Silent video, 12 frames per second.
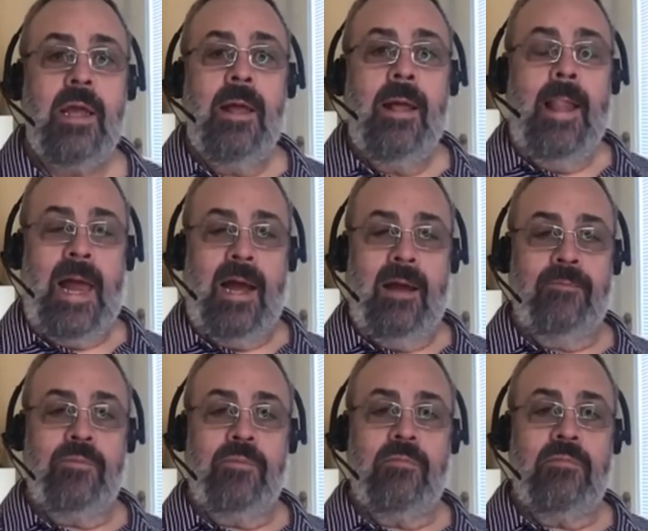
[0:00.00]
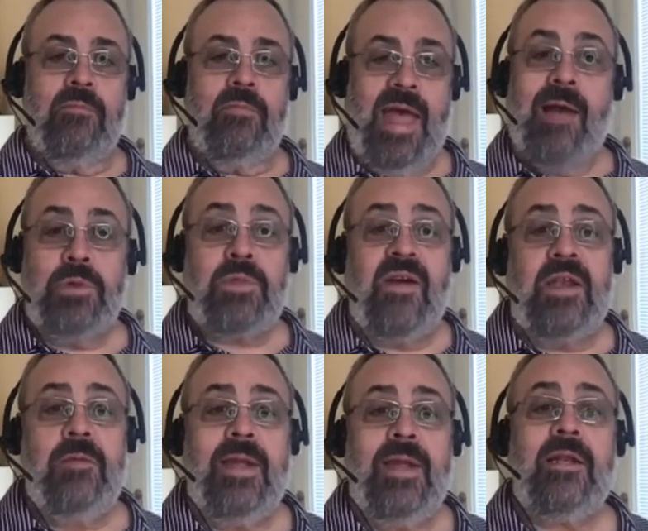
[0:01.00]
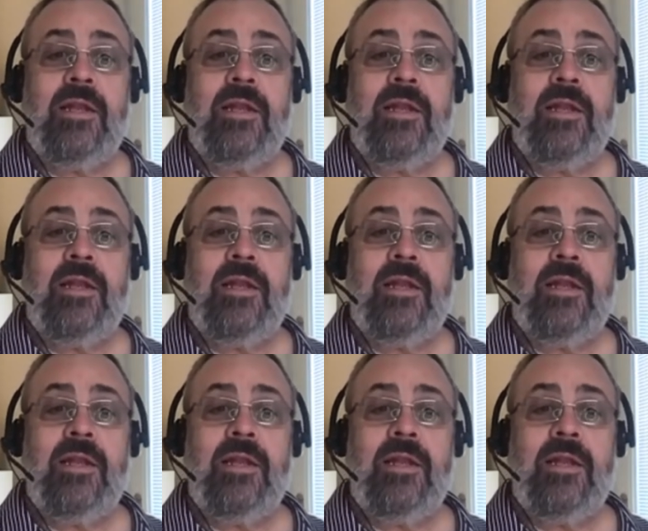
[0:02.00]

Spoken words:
right? That was fundamentally.